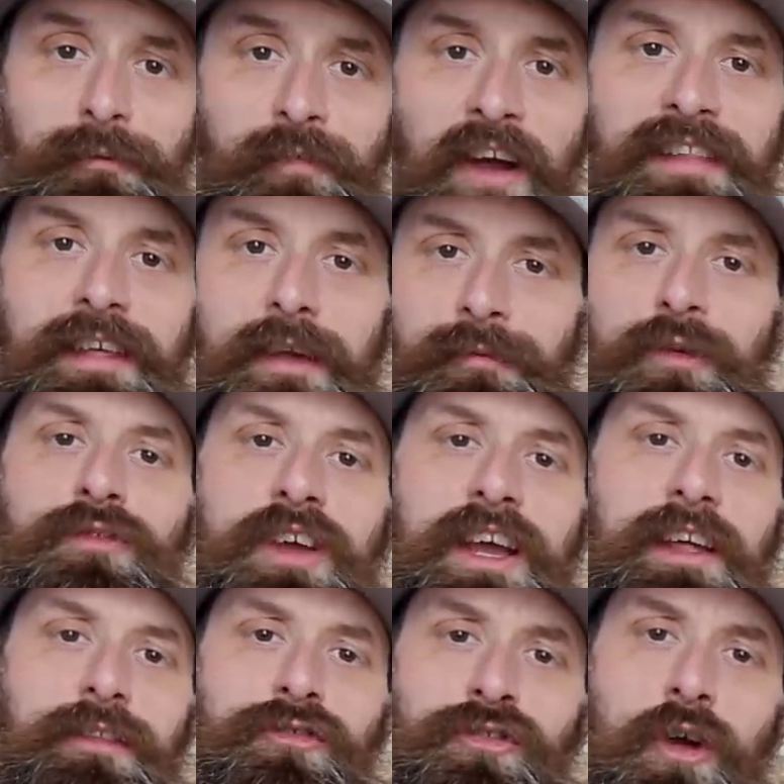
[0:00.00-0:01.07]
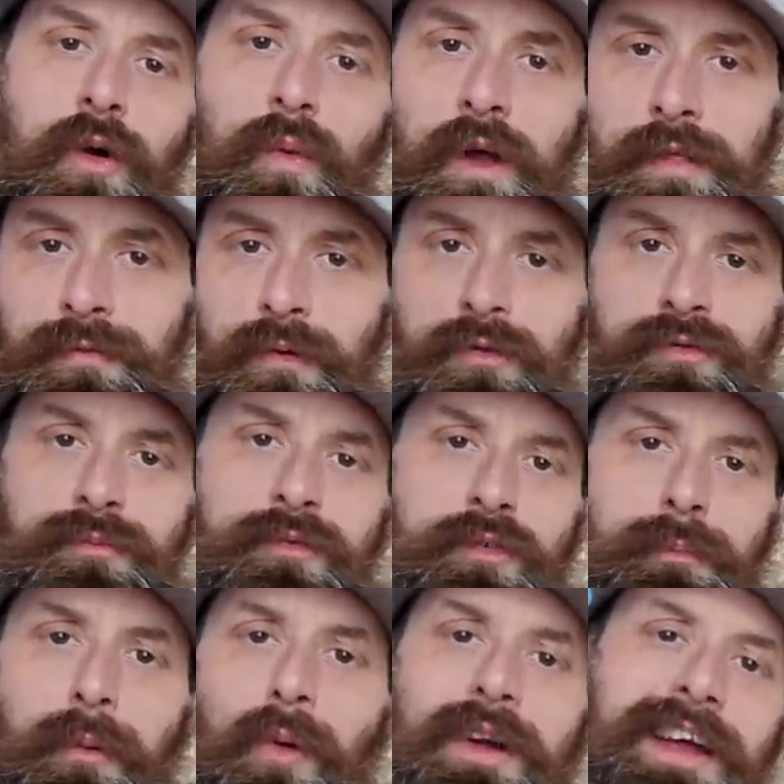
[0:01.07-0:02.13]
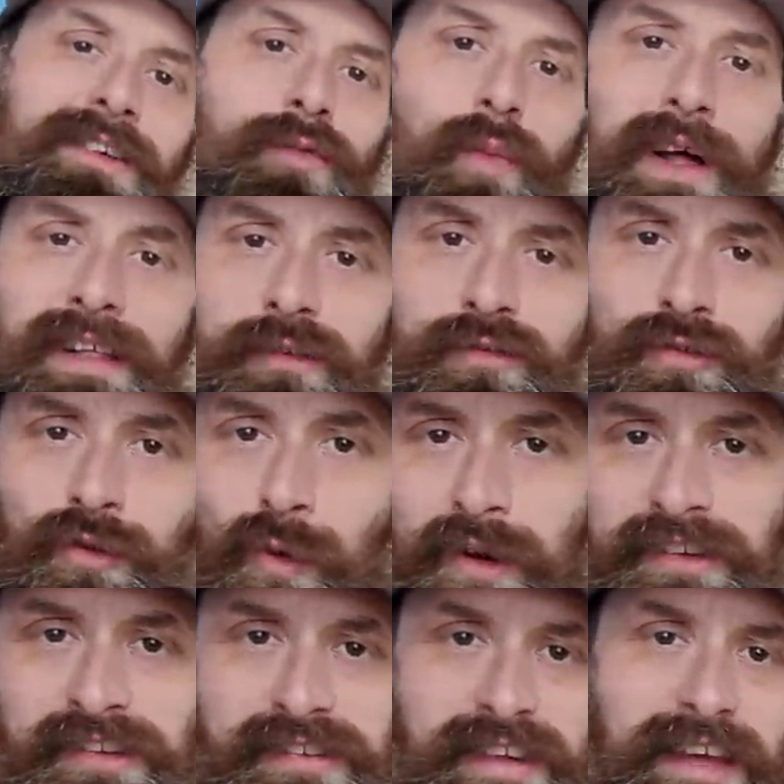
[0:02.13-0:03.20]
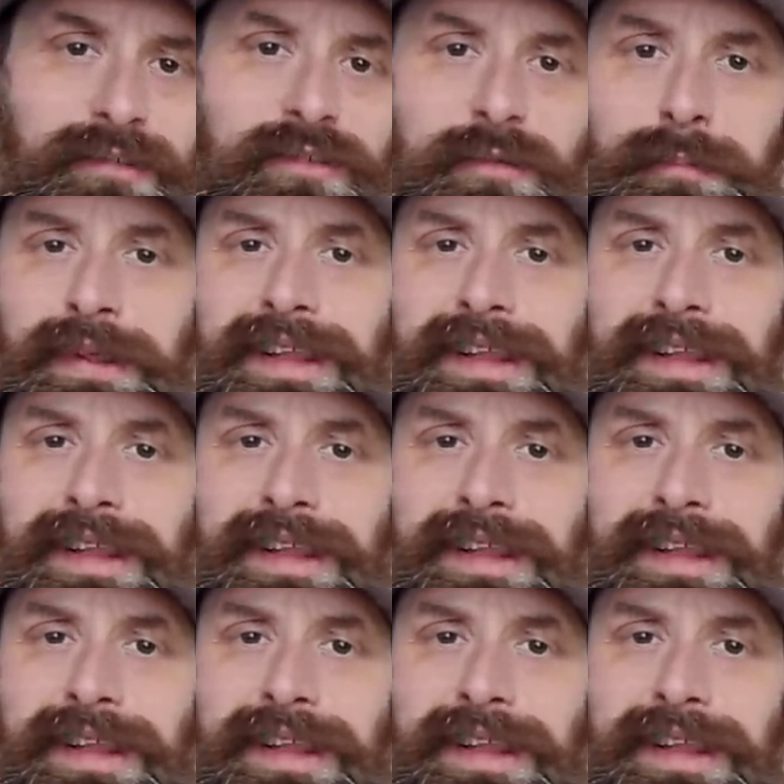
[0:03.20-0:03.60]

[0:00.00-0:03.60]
And finally, if you dig on the show, want to throw some support as well as score discounts to